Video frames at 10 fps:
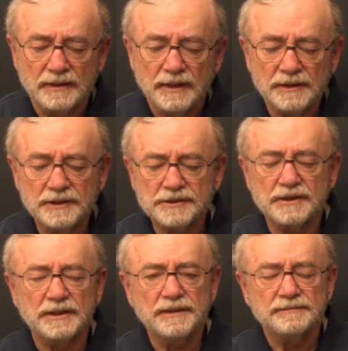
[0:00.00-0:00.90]

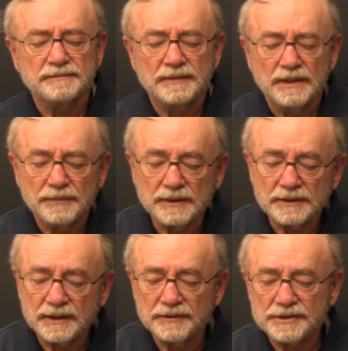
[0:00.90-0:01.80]
Additionally,
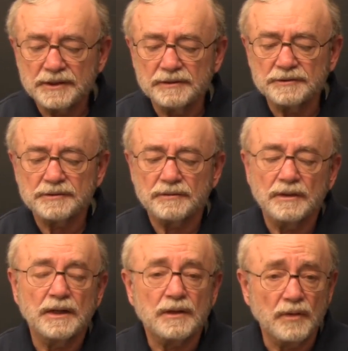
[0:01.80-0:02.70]
military skills
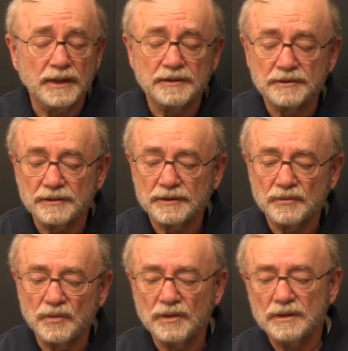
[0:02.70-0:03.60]
acquired during the
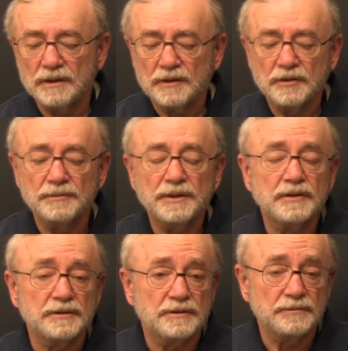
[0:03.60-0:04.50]
war could be
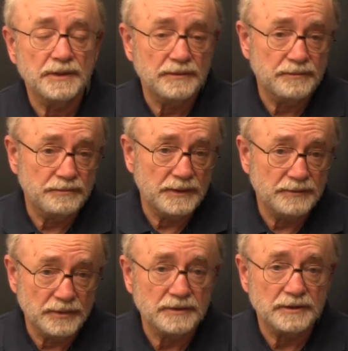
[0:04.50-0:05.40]

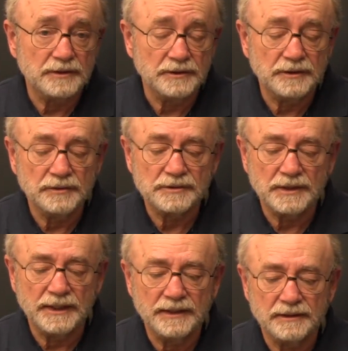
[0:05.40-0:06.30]
put to good use
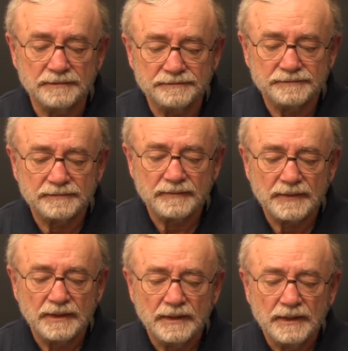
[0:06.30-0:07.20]
later.
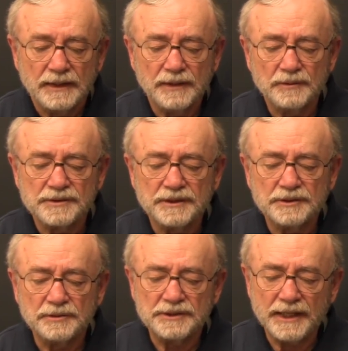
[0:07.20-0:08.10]
It was the
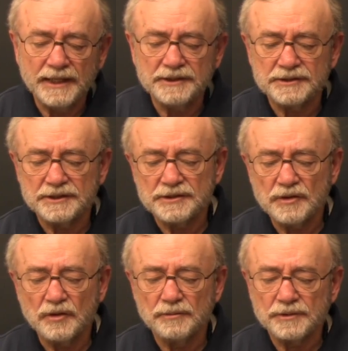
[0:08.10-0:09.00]
Jewish Agency's
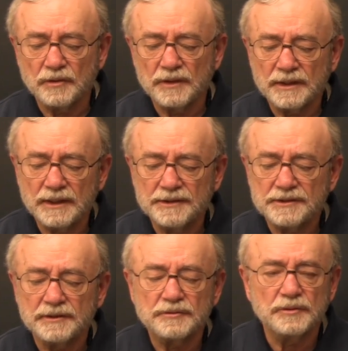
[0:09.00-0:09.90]
hope to organize
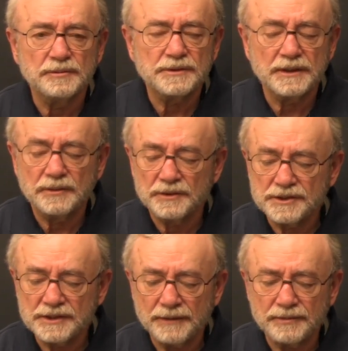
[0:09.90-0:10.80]
their troops into a
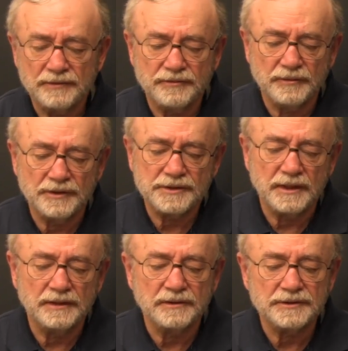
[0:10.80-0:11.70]
separate force
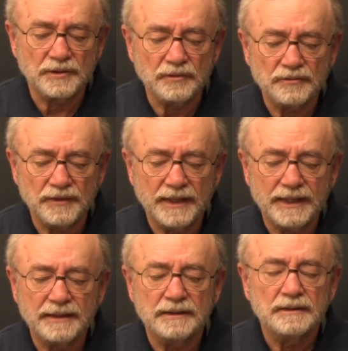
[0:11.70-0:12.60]
under its own
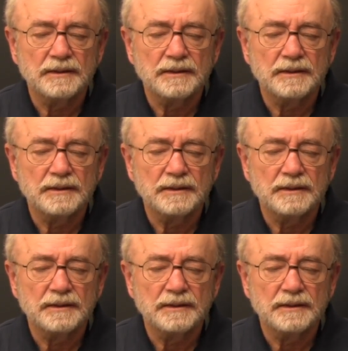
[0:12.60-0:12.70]
flag,